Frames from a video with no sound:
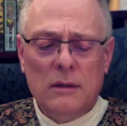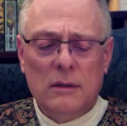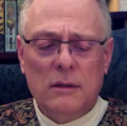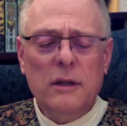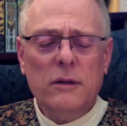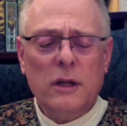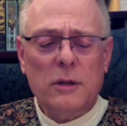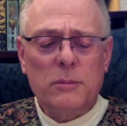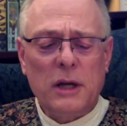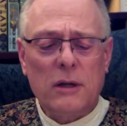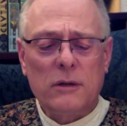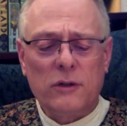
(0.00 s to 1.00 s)
"They are not
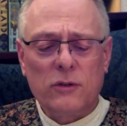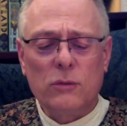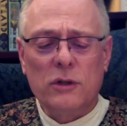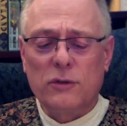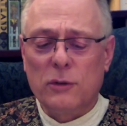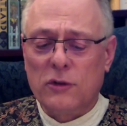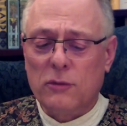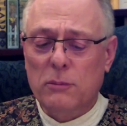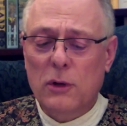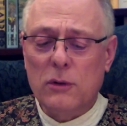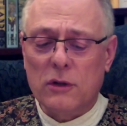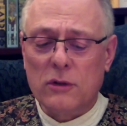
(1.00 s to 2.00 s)
perilous words when
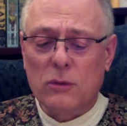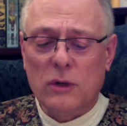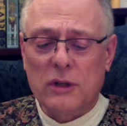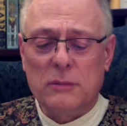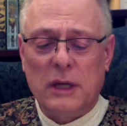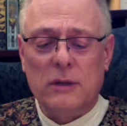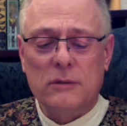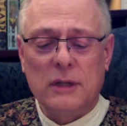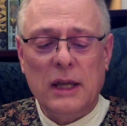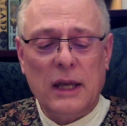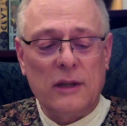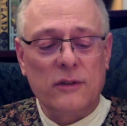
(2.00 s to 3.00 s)
spoken to one of my own
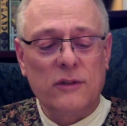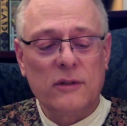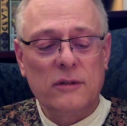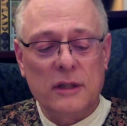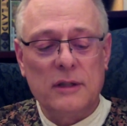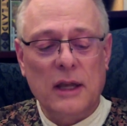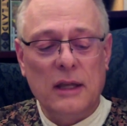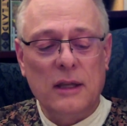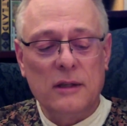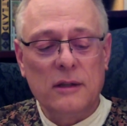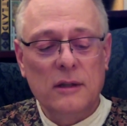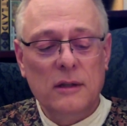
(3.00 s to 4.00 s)
caste, I take it.